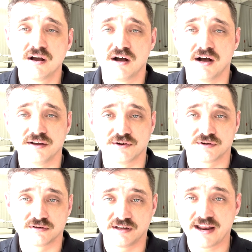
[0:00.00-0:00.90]

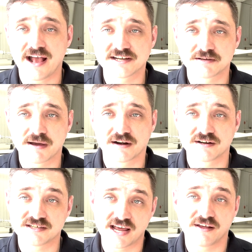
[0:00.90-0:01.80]
Your lead acid
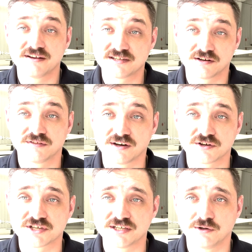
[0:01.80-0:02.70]
batteries nowadays that are
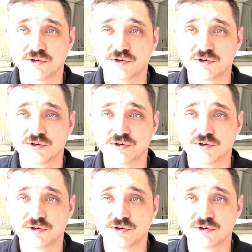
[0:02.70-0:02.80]
sealed,